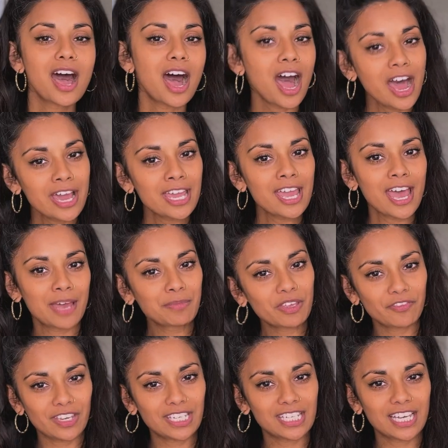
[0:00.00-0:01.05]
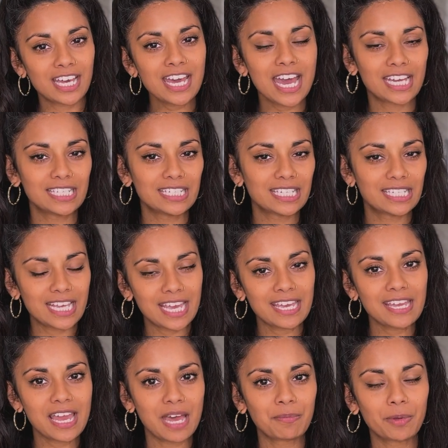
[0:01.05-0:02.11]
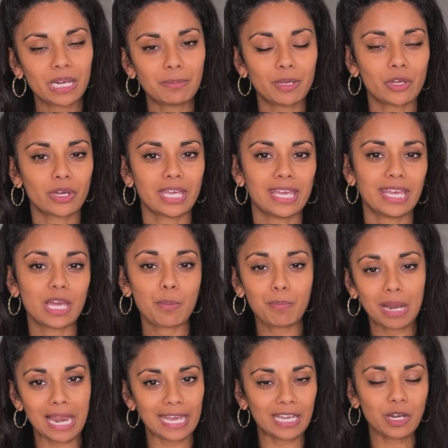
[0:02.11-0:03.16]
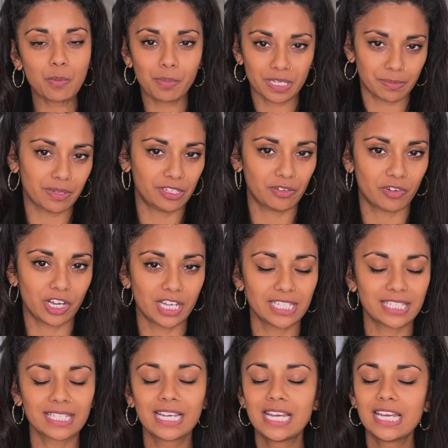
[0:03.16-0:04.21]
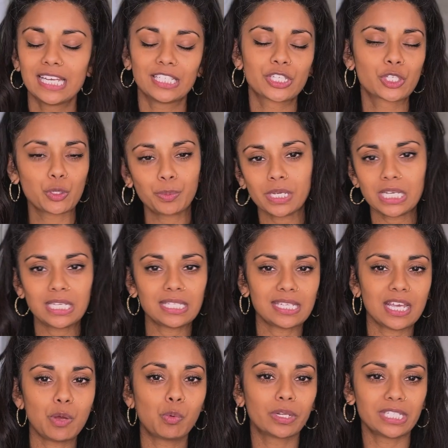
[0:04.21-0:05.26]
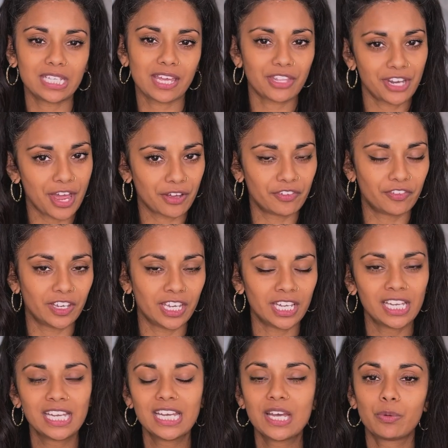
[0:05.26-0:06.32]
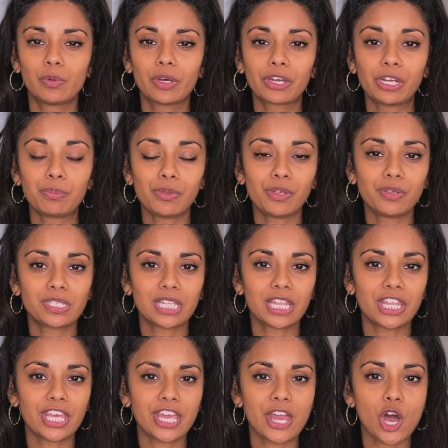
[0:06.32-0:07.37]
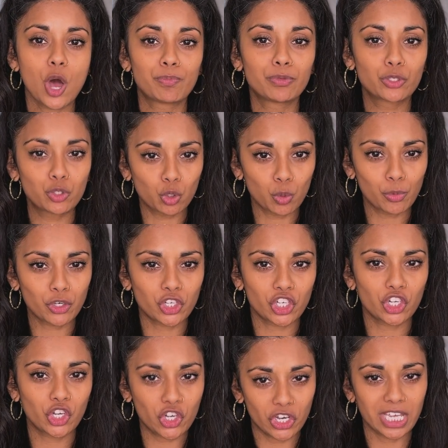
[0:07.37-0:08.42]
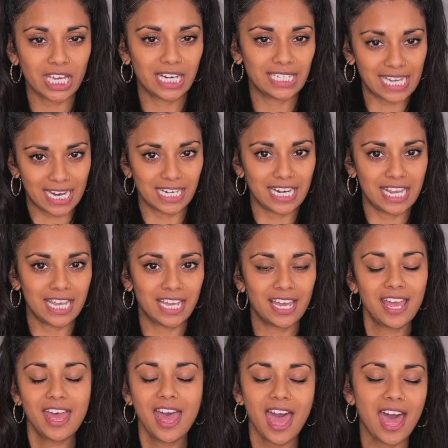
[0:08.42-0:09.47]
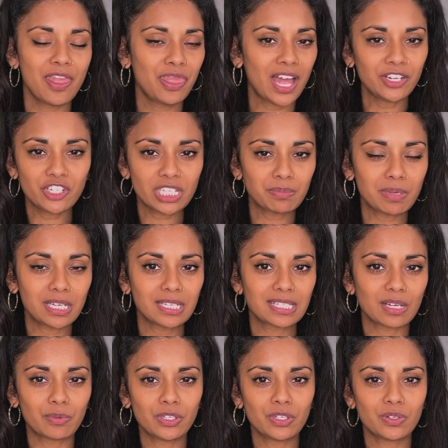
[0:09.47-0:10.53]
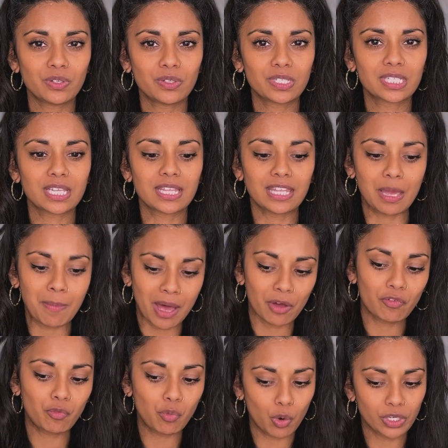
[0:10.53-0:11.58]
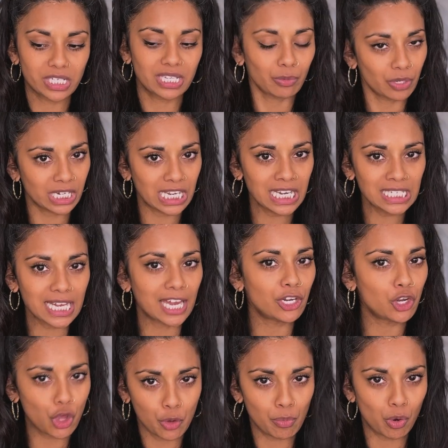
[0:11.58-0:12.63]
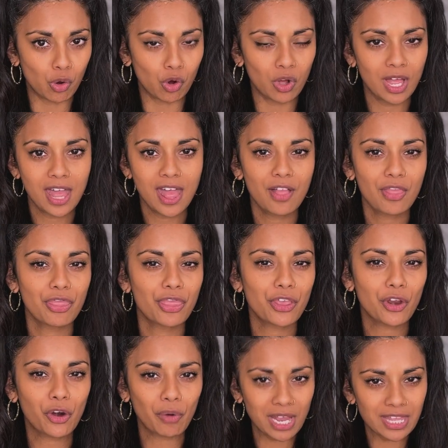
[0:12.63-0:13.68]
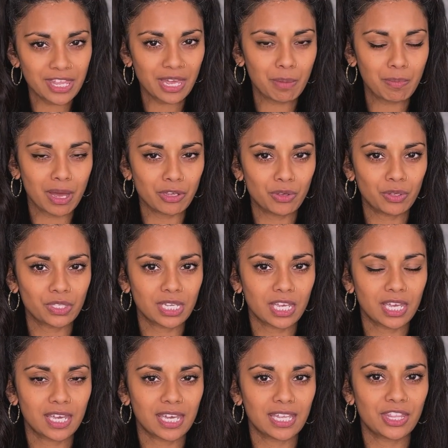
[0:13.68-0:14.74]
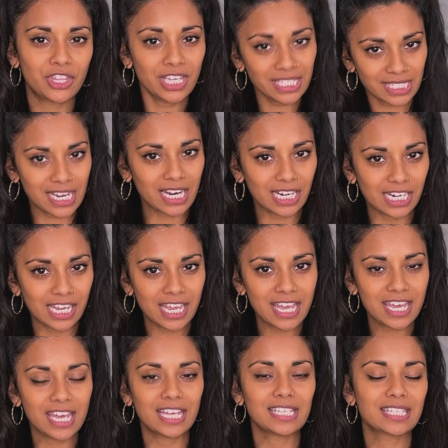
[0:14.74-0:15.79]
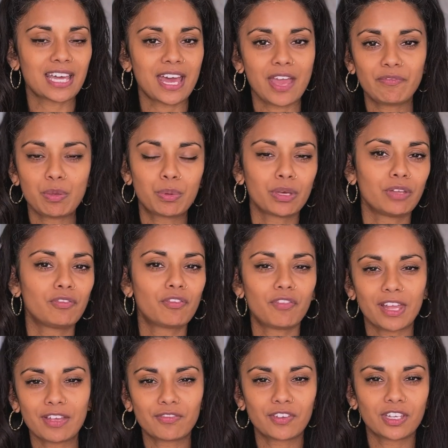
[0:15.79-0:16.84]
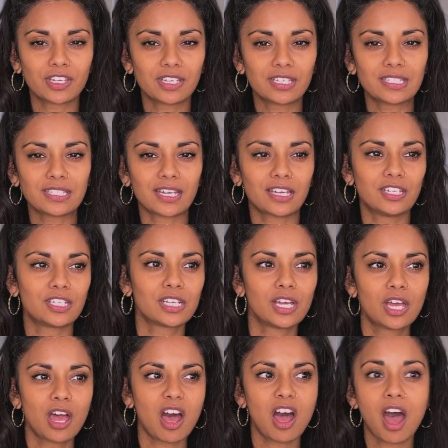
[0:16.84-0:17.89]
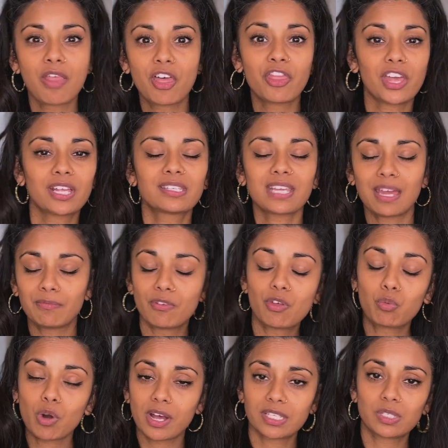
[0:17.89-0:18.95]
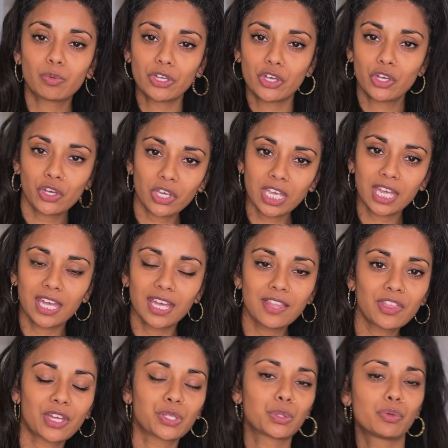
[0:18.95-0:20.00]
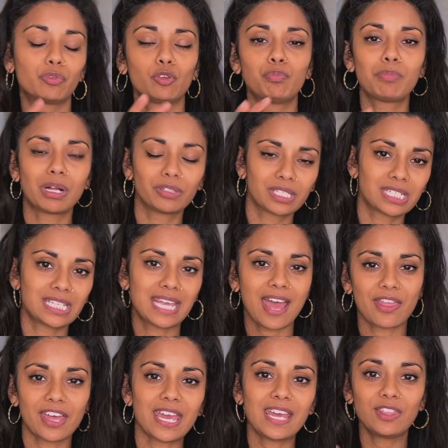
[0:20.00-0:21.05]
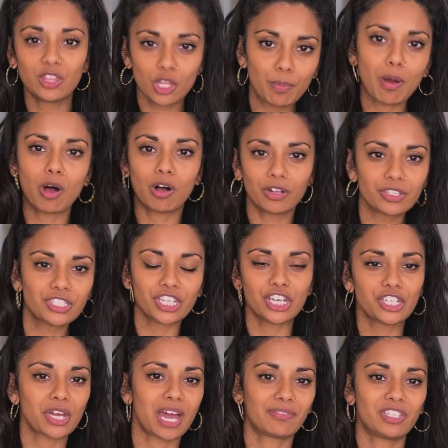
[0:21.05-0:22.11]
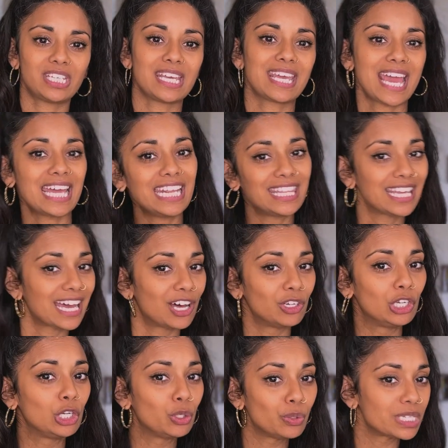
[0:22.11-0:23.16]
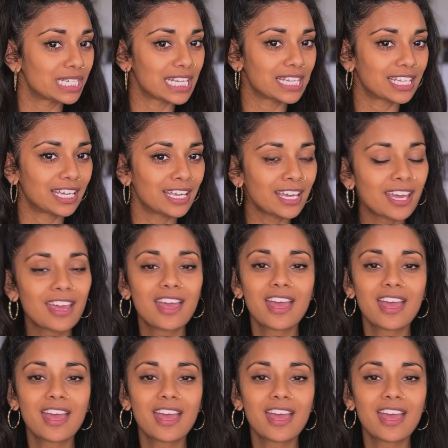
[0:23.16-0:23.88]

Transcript: Hi, I'm Kavita, and today I'm going to be cooking plain basmati rice. It's super easy once you get the knack of it. We're going to be using the absorption cooking technique, and that just means that we use the amount of water that we need and no more. The great thing about using this technique is that if you put in flavors and other things in with the rice while you're cooking it, that sort of all melds together in the pot, so you don't have to take anything out and lose anything.